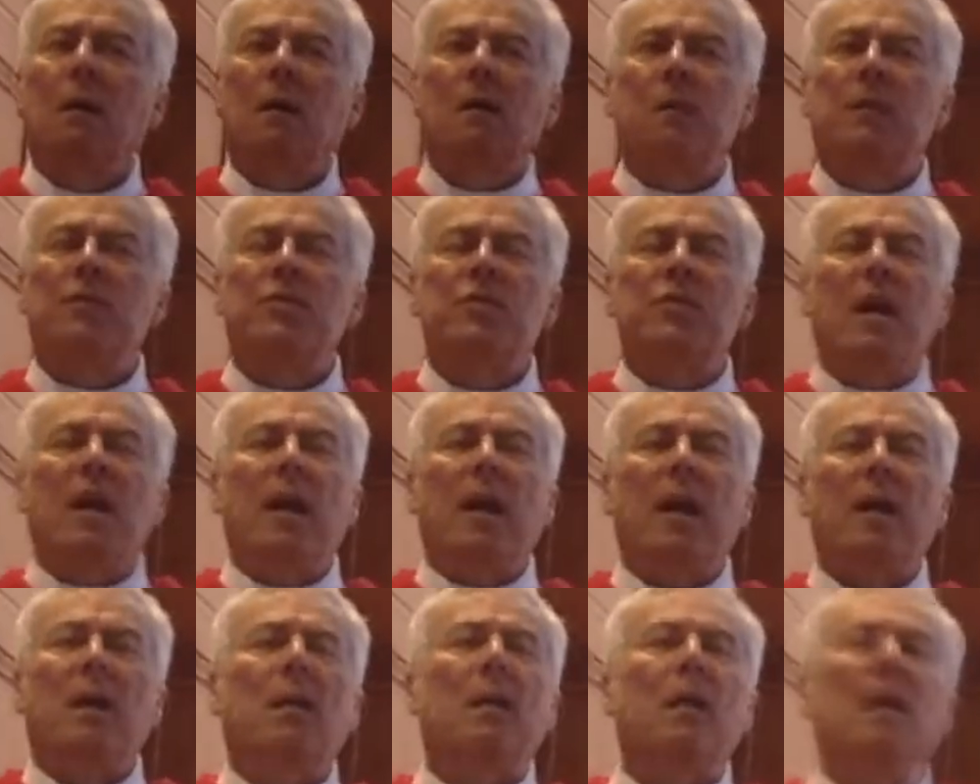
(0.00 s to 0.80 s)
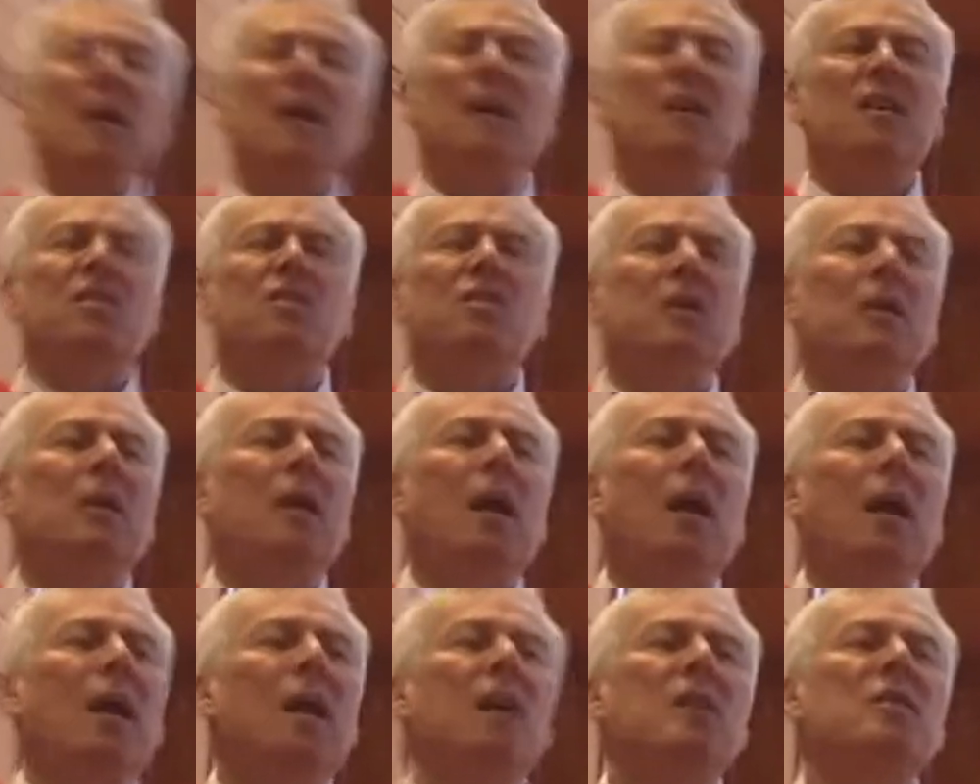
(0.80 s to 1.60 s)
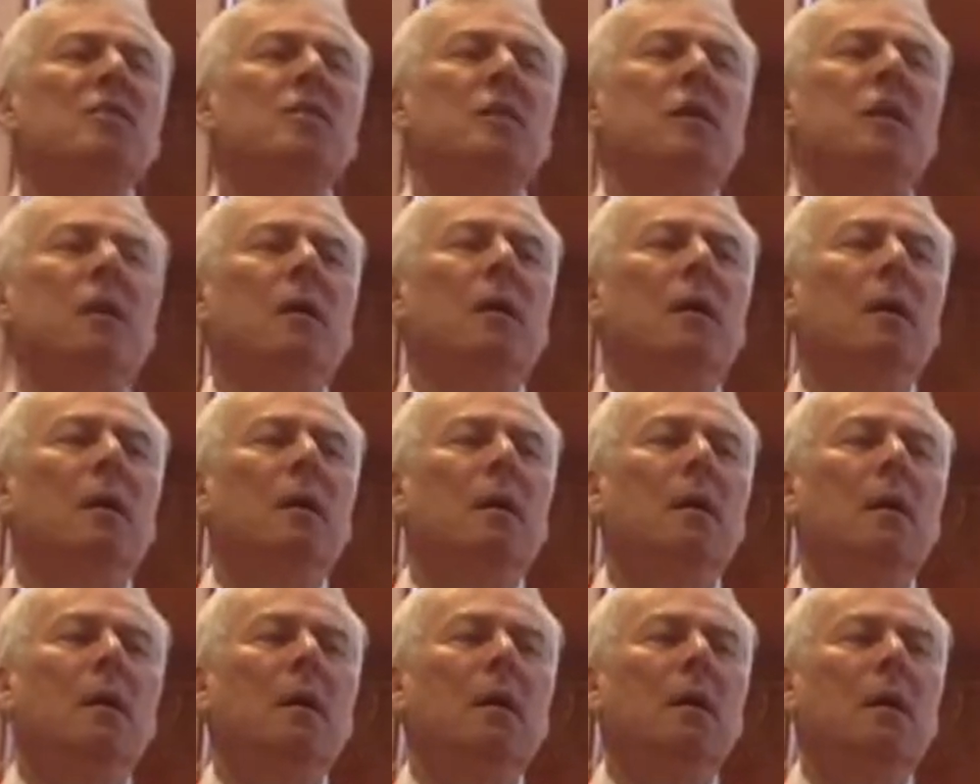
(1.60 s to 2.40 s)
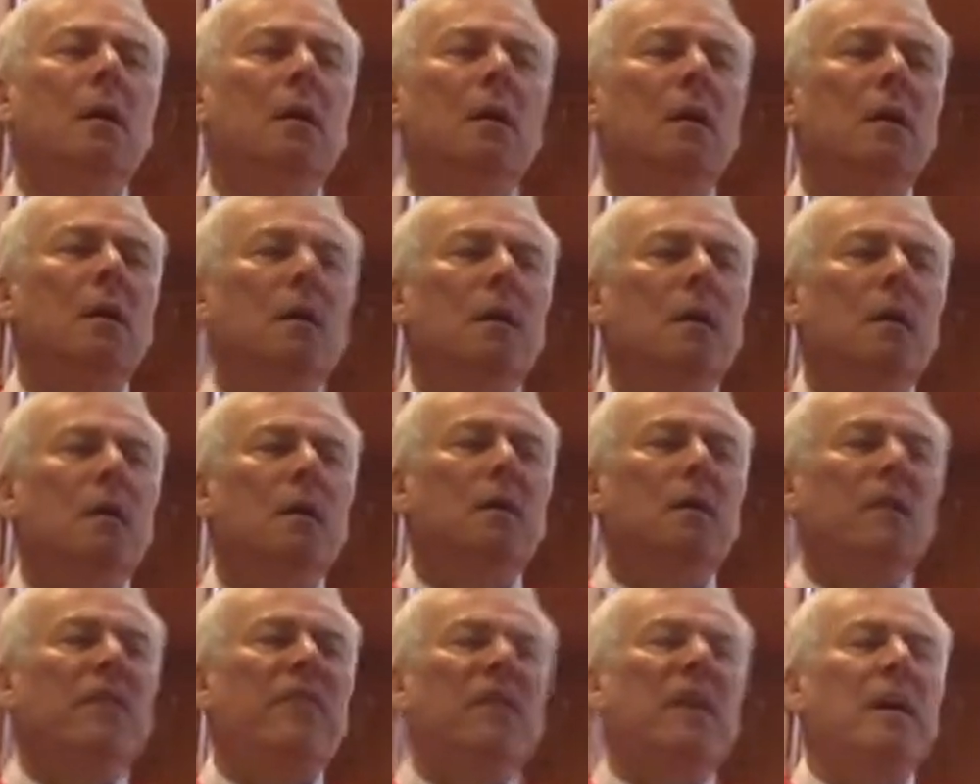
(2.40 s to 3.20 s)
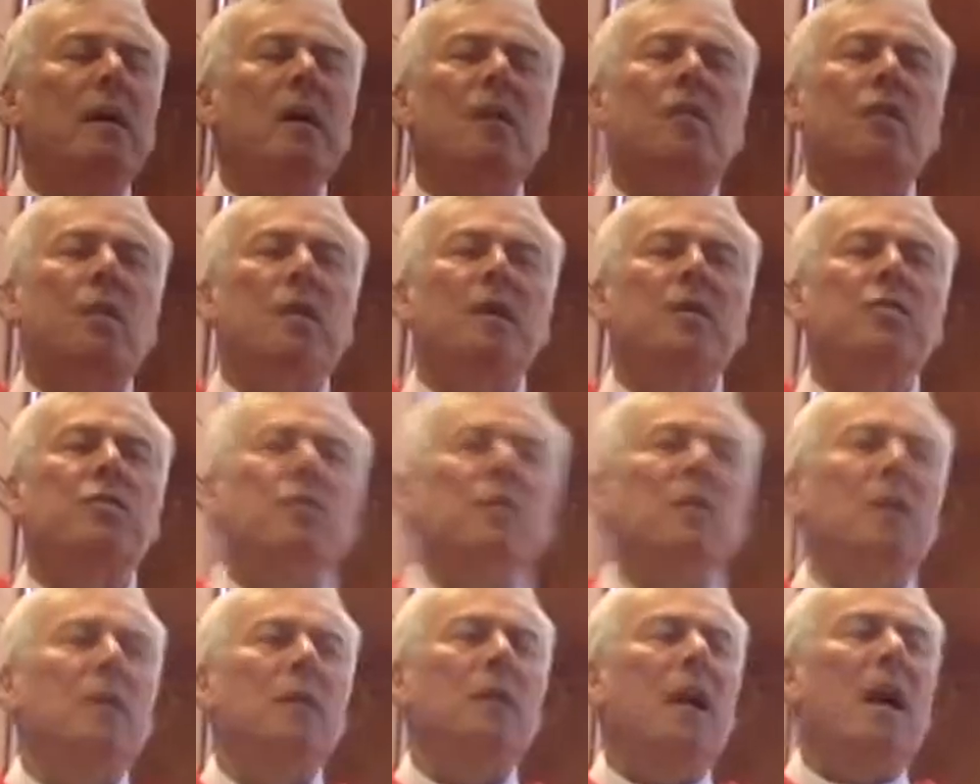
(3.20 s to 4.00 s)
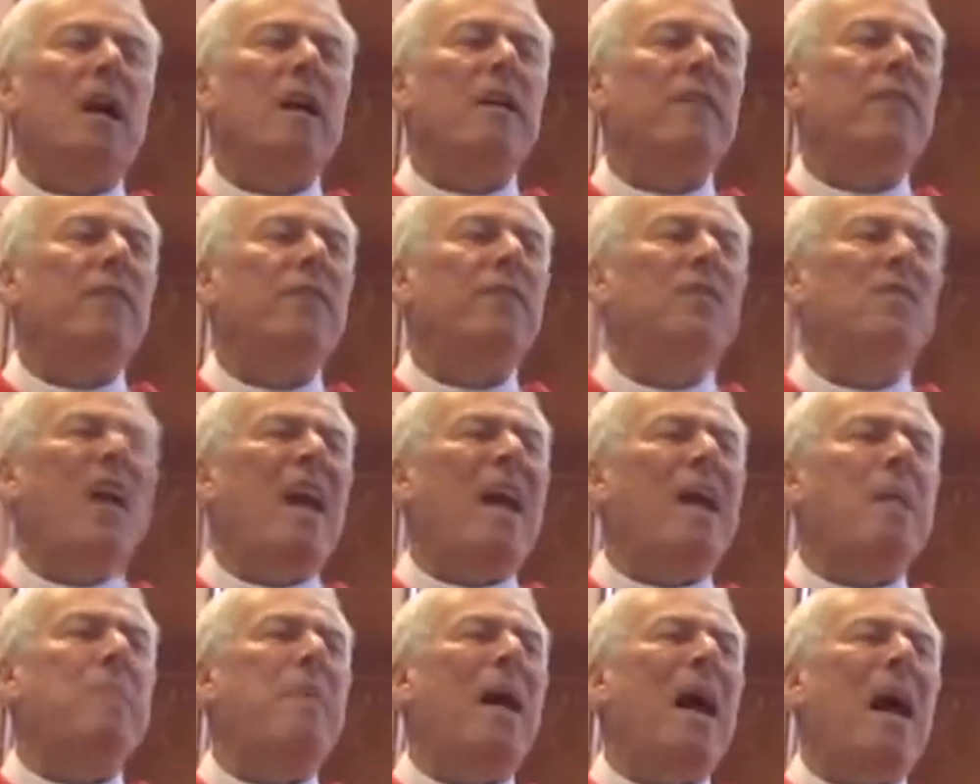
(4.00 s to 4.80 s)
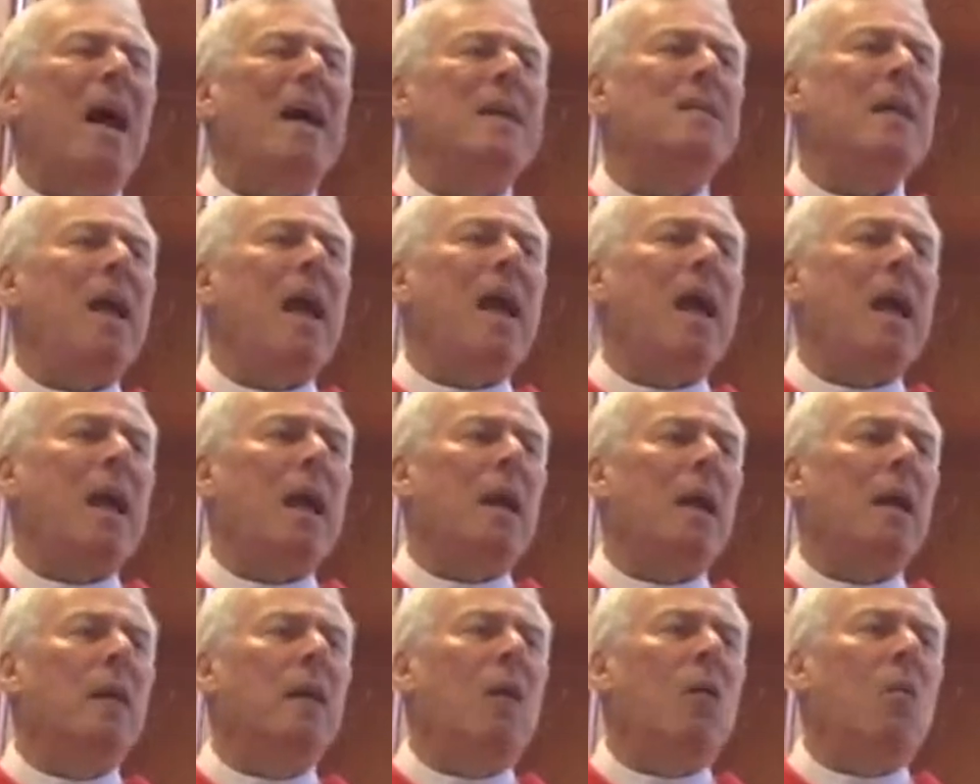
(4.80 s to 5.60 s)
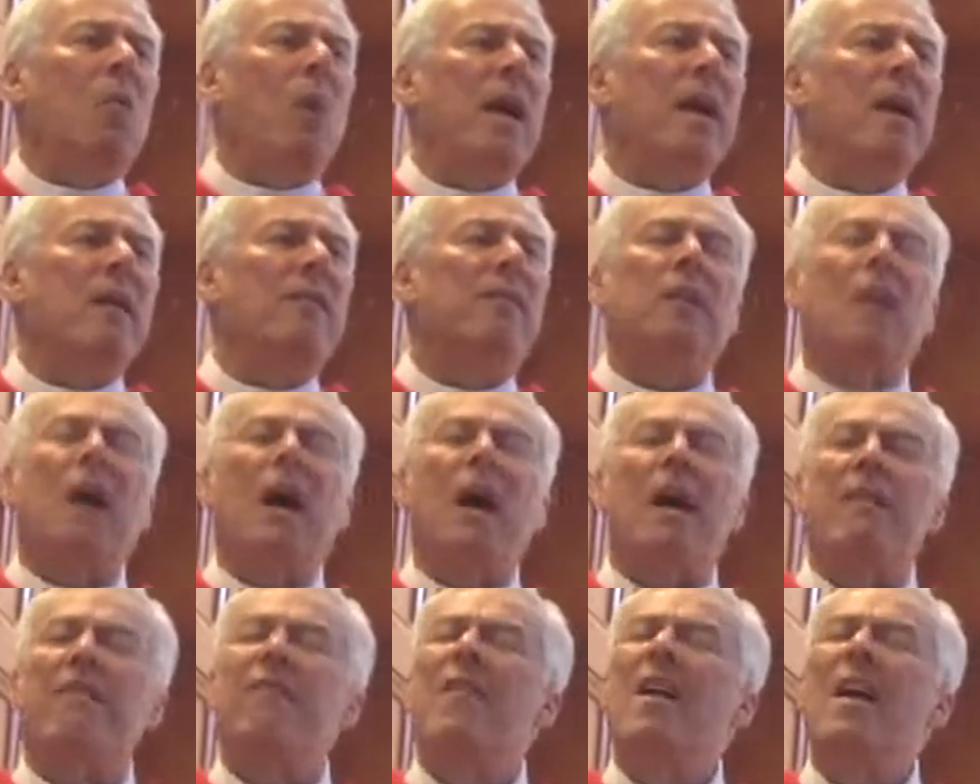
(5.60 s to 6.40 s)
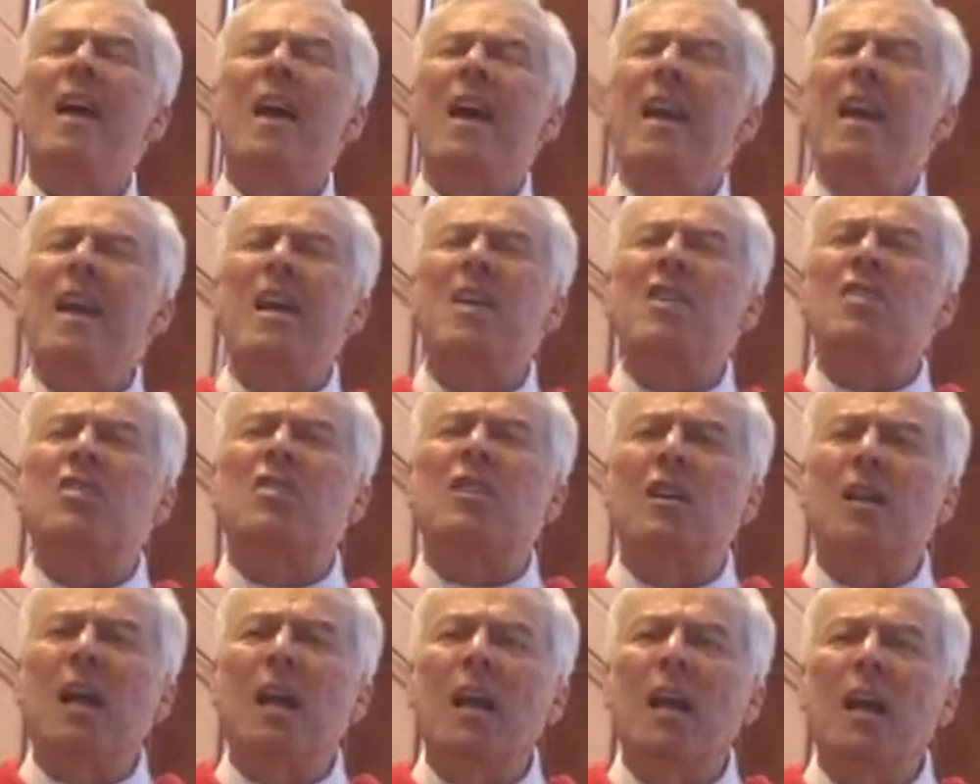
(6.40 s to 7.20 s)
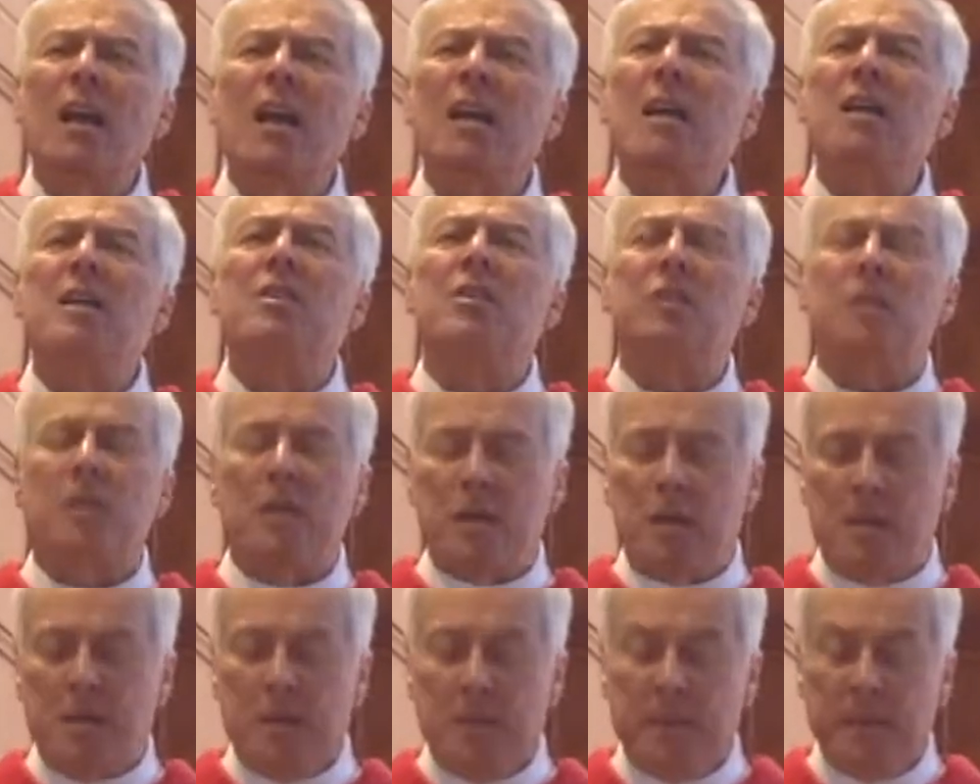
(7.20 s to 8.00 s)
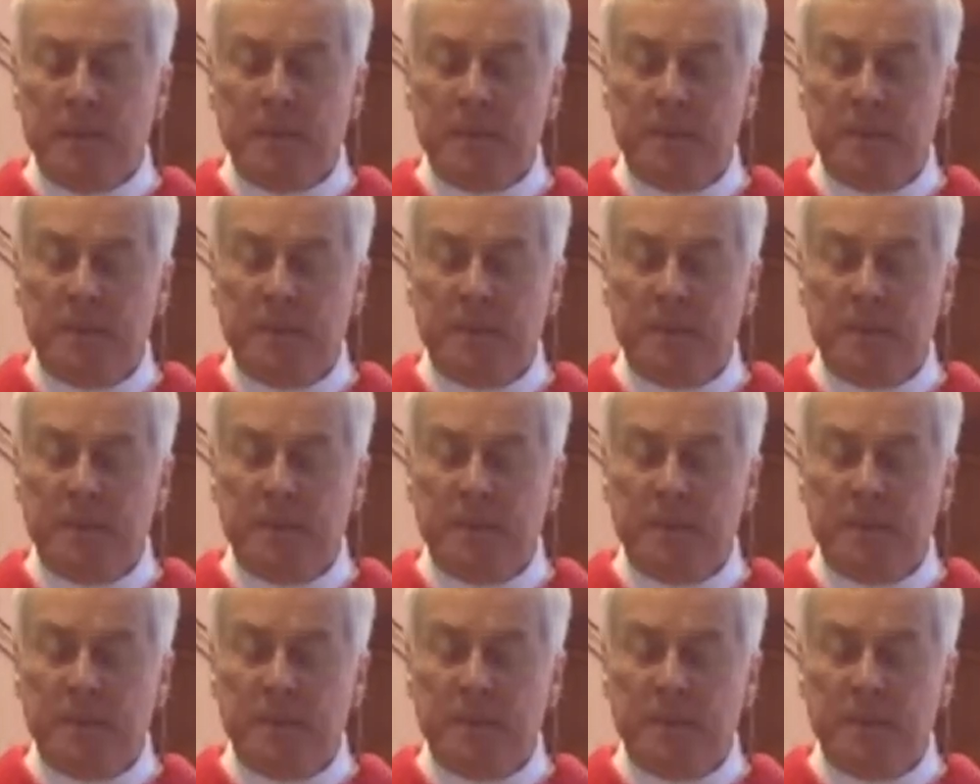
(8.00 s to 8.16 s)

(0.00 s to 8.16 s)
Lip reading: Christianity isn't easy. Living a Christian life day by day in a way of life isn't easy.